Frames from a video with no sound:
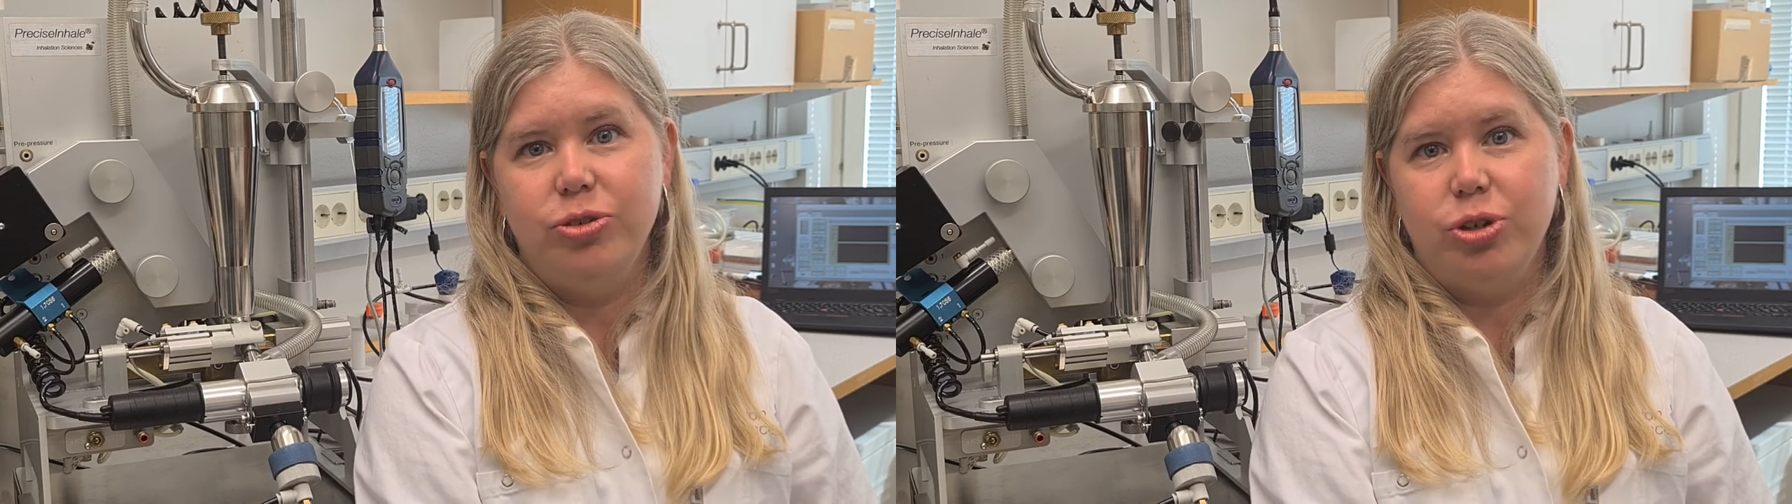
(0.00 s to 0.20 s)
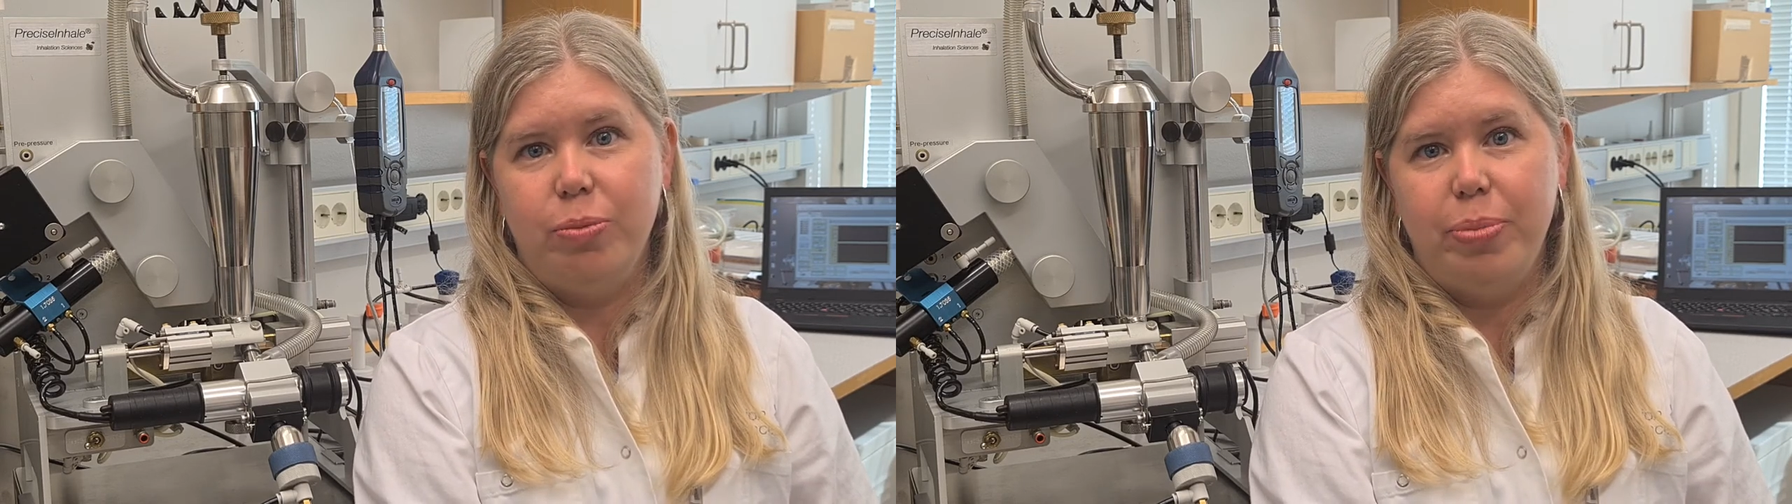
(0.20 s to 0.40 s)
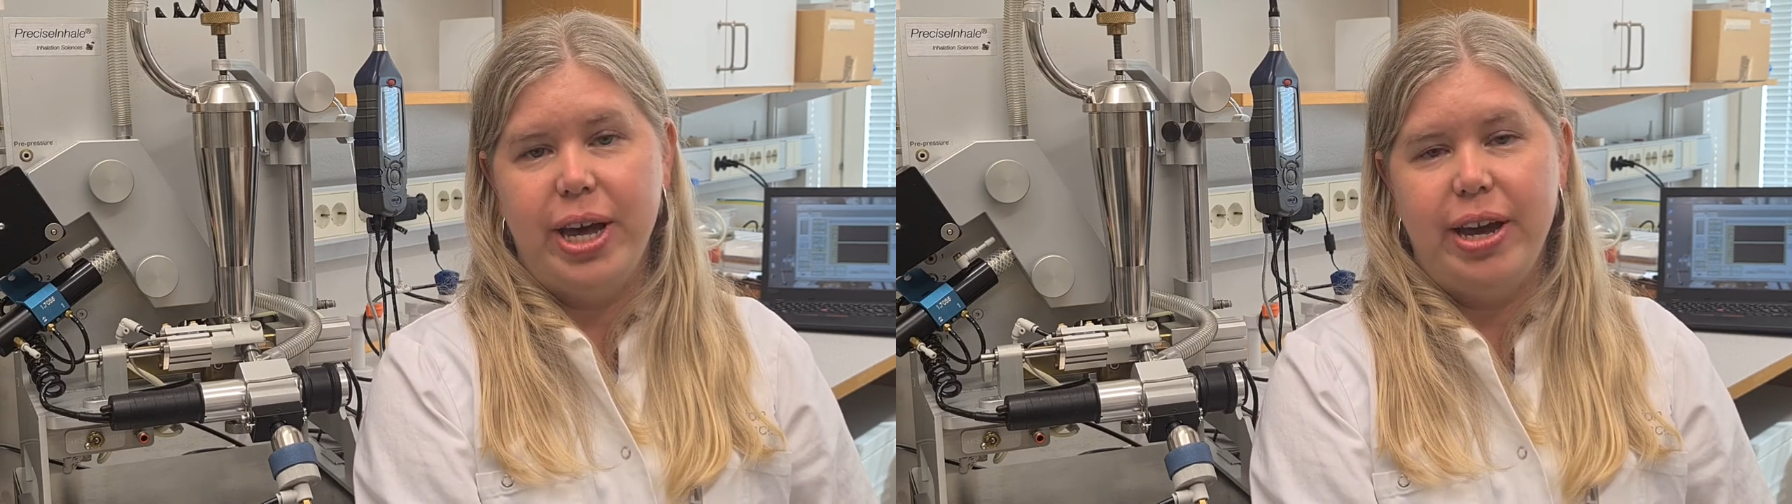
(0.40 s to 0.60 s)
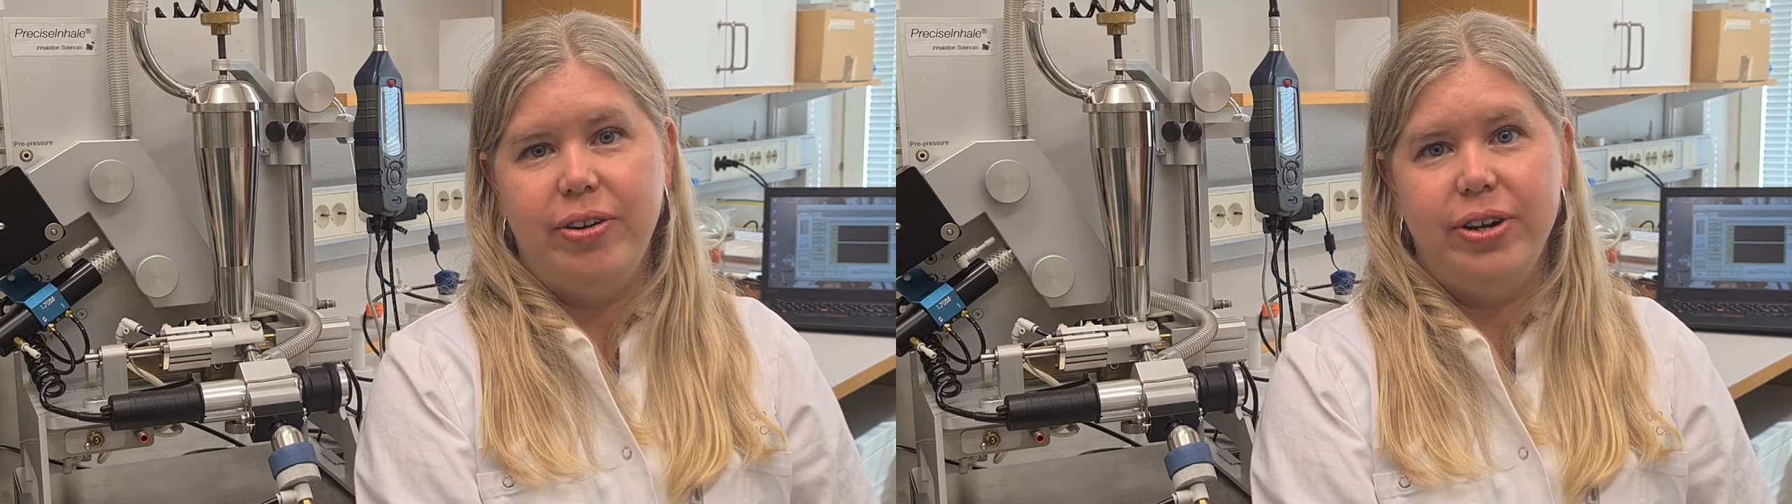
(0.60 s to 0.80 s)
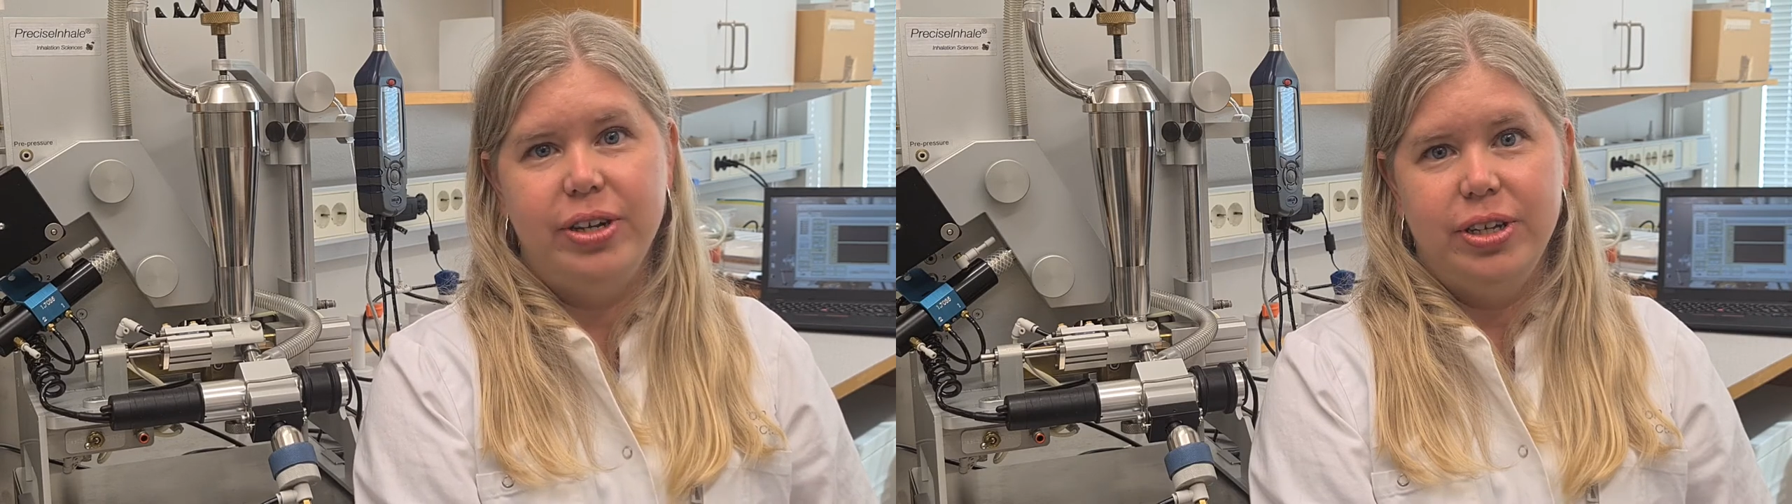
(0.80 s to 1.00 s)

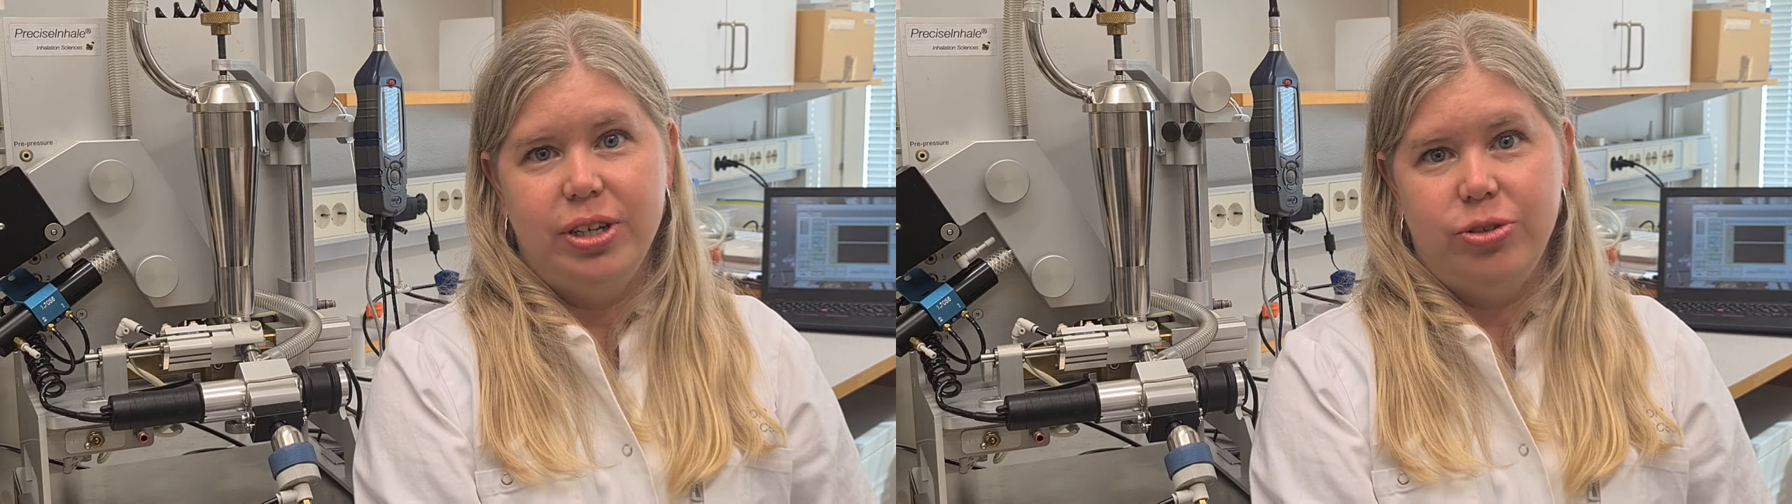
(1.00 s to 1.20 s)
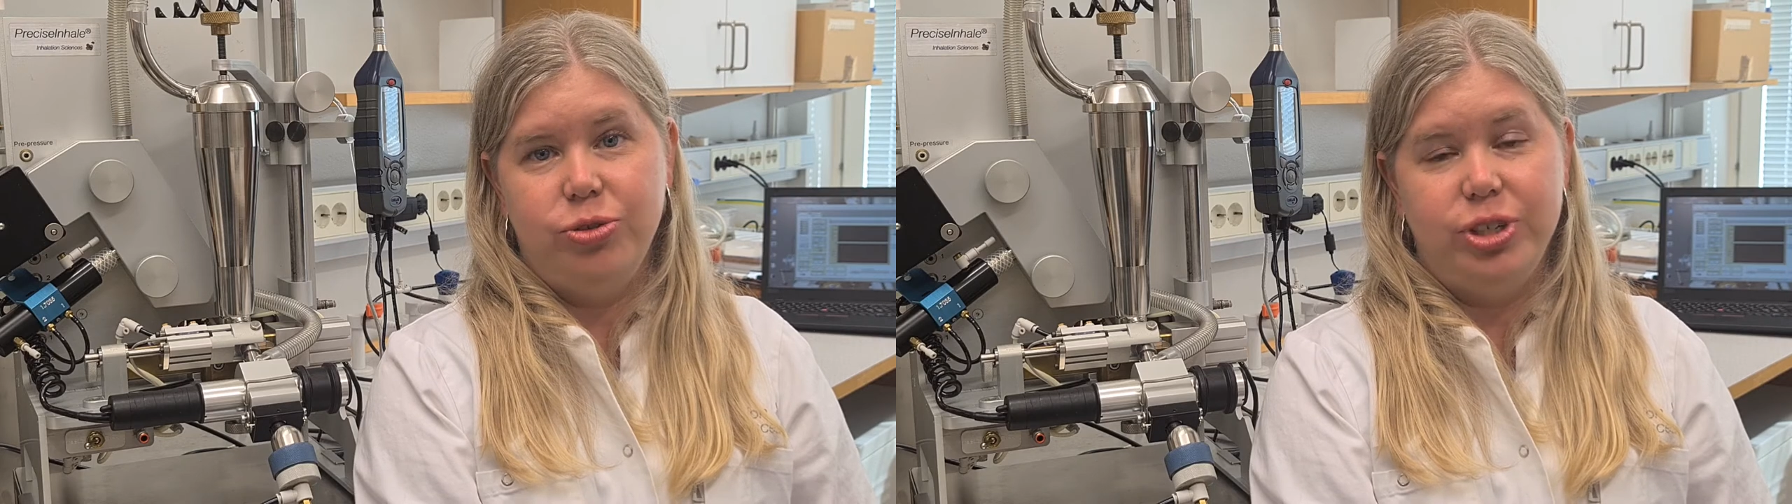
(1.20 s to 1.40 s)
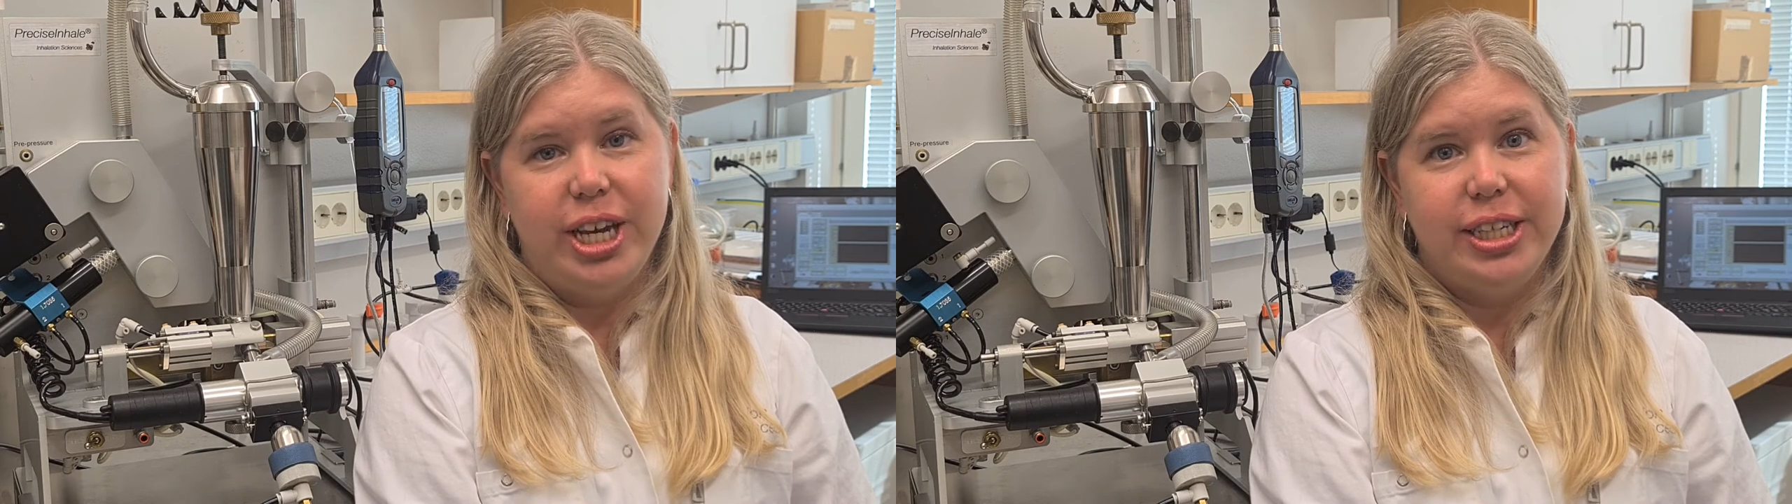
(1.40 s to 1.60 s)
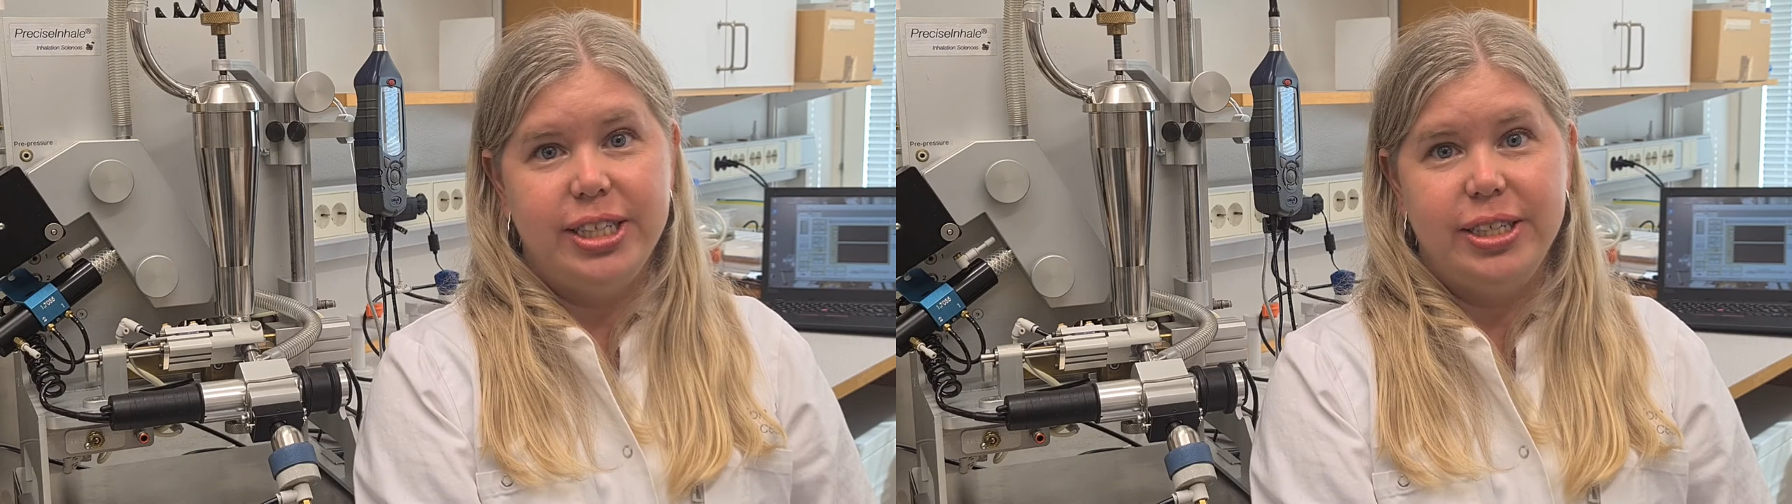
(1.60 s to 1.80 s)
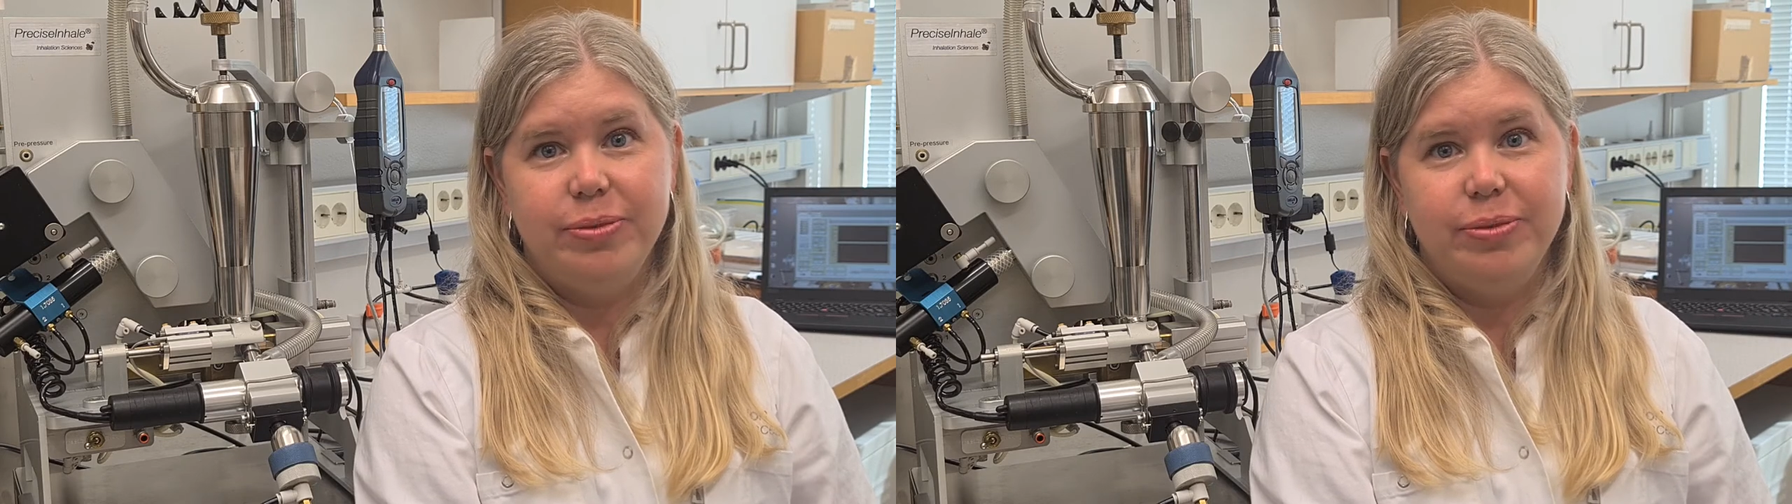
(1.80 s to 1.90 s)
compare to that.